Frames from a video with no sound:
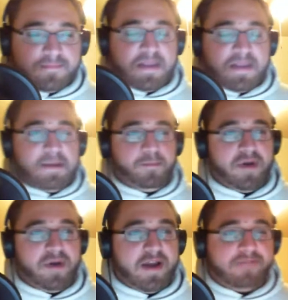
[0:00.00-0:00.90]
But I
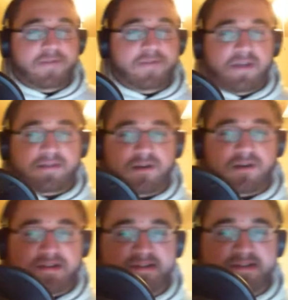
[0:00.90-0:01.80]
feel like they're going to
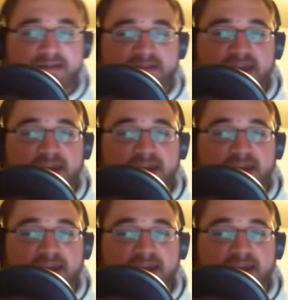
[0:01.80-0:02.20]
stay